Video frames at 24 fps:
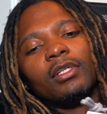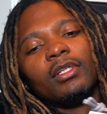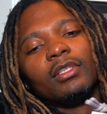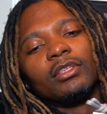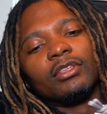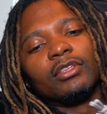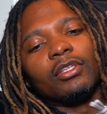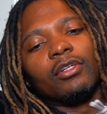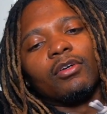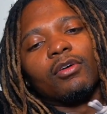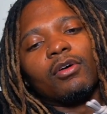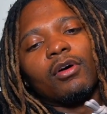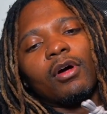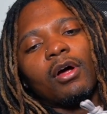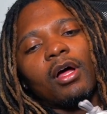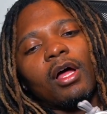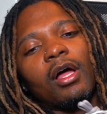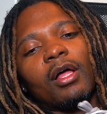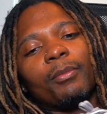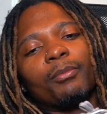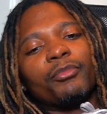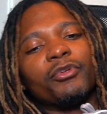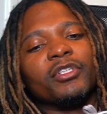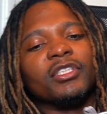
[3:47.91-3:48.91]
so
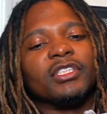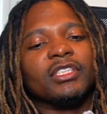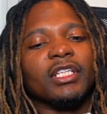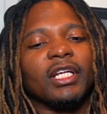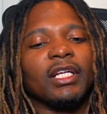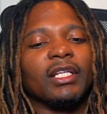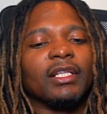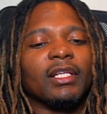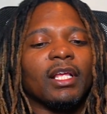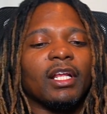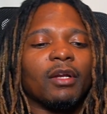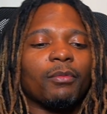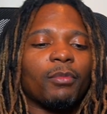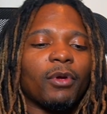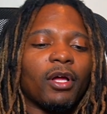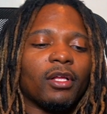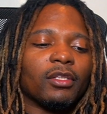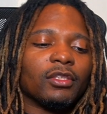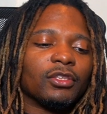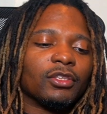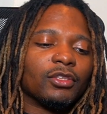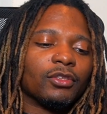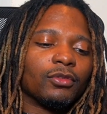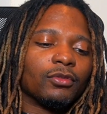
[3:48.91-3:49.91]
I appreciate that
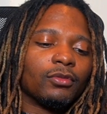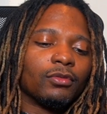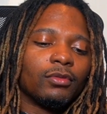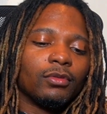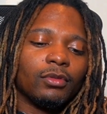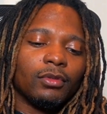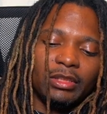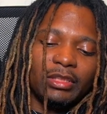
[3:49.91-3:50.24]
about the shoe.